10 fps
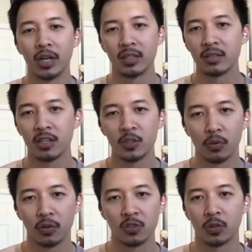brand's touch
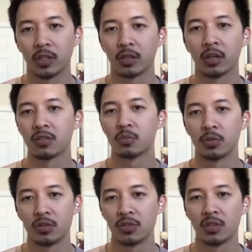points with their
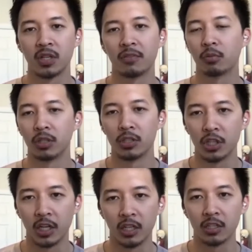customers inevitably
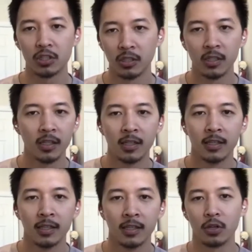change.
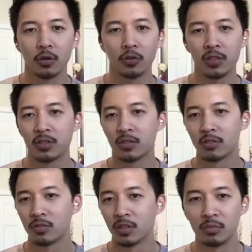So
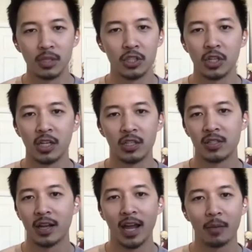this can be
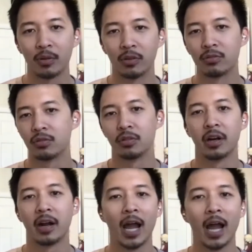changes that happen to
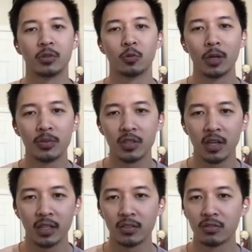their apps and
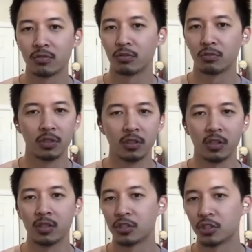websites through the
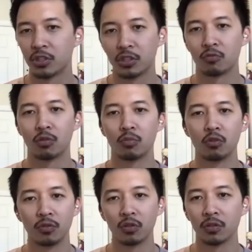addition or
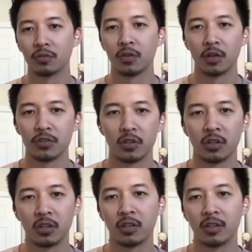removal of
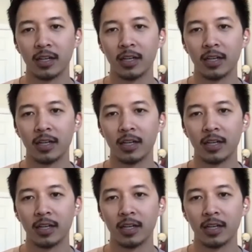certain